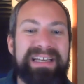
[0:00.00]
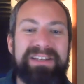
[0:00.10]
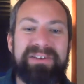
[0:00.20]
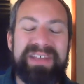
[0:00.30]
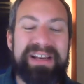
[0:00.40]

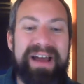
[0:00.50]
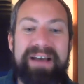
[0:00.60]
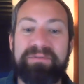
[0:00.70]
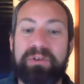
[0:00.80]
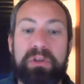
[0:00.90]
You know, they don't
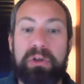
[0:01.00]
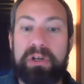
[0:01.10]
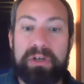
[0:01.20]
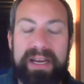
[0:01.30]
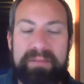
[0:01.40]
have to look
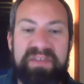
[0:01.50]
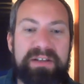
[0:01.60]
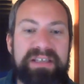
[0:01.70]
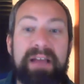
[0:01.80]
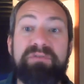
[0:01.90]
great. They
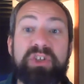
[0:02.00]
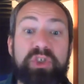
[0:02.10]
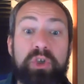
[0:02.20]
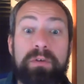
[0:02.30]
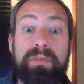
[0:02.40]
just have to
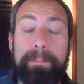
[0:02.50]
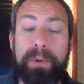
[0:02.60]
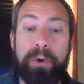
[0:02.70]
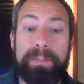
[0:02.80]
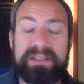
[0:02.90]
serve the
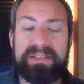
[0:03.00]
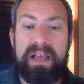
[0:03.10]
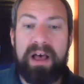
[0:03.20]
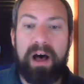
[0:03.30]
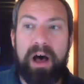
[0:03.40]
purpose
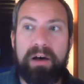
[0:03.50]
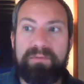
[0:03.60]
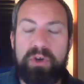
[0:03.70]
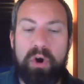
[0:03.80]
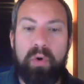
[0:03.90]
of,
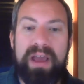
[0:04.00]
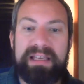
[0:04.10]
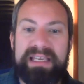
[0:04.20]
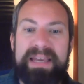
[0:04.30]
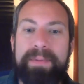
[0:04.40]
you know,
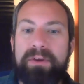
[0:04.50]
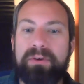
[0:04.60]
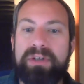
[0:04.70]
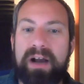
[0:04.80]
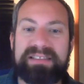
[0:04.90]
keeping your
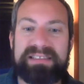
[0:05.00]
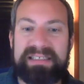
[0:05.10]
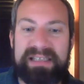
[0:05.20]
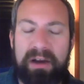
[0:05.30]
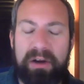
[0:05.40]
ducks
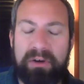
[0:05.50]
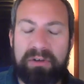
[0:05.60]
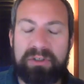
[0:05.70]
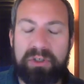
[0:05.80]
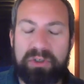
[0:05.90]
uh,
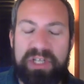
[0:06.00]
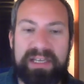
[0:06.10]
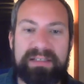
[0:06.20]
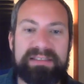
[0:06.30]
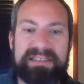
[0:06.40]
or your
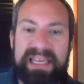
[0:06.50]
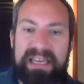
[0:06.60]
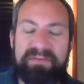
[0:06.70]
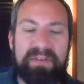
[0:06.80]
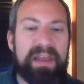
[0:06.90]
chickens
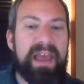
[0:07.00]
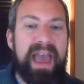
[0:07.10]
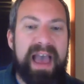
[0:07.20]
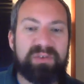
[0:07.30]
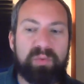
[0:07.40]
safe,
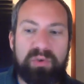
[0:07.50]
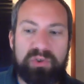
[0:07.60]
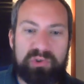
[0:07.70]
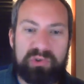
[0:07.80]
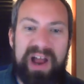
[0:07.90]
as well
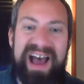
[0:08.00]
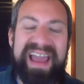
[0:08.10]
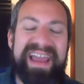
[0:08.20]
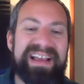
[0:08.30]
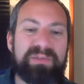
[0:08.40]
as
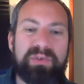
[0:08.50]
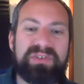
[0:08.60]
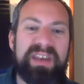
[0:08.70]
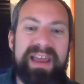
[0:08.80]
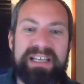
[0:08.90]
dry, as well as
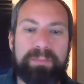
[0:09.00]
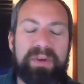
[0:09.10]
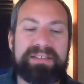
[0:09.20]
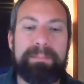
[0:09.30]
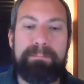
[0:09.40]
a nice
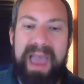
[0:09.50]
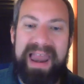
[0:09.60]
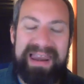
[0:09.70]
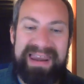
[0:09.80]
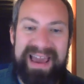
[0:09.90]
place to bed
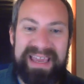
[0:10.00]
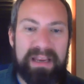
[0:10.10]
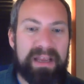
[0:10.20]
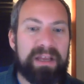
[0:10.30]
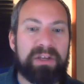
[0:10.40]
at night.
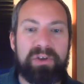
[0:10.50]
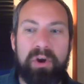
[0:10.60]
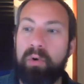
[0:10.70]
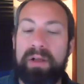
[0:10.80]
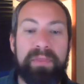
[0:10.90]
You
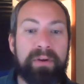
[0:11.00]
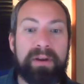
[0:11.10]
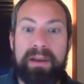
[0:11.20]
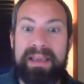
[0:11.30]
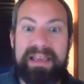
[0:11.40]
know, they're
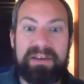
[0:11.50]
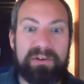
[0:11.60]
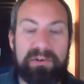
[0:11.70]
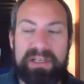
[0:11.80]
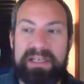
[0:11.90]
going to get
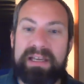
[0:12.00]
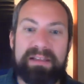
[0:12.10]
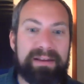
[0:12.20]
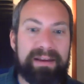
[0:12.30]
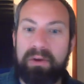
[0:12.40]
dirty.
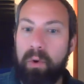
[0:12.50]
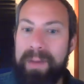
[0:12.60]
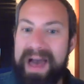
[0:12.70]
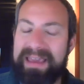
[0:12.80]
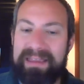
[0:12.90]
They're going to go
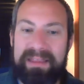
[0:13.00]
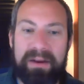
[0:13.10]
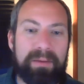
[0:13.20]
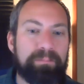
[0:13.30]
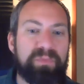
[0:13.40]
back in
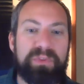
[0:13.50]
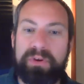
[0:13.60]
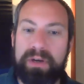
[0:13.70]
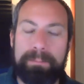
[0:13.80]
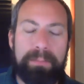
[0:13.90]
there. They're
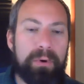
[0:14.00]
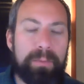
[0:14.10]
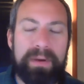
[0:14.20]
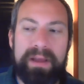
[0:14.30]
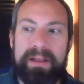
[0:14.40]
going to
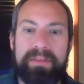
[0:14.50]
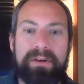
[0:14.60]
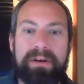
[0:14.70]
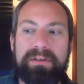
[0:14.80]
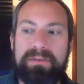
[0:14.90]
poop. They're
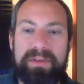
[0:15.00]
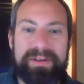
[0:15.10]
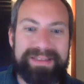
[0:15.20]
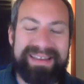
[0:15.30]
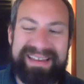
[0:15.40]
going to do
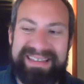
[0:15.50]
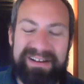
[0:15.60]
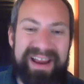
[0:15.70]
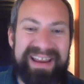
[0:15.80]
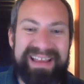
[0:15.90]
their thing in
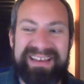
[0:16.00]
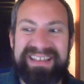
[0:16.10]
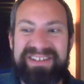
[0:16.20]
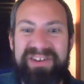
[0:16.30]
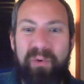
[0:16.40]
there. And again,
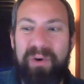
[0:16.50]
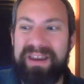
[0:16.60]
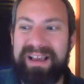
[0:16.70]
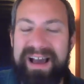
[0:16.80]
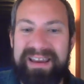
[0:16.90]
you don't
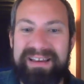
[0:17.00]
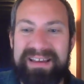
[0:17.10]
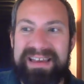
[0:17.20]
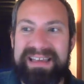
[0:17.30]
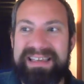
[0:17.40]
want to kind of
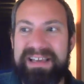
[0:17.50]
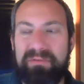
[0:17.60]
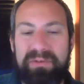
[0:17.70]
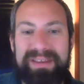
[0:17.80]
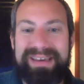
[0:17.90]
get a
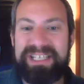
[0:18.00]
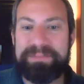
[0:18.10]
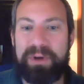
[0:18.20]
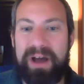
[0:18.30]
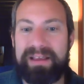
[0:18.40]
really nice
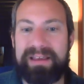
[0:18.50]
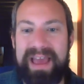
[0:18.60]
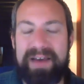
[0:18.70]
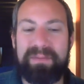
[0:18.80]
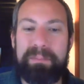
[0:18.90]
product and
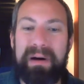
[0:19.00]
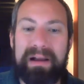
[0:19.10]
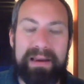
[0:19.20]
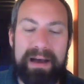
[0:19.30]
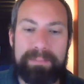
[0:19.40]
have them
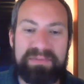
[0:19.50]
muck it up.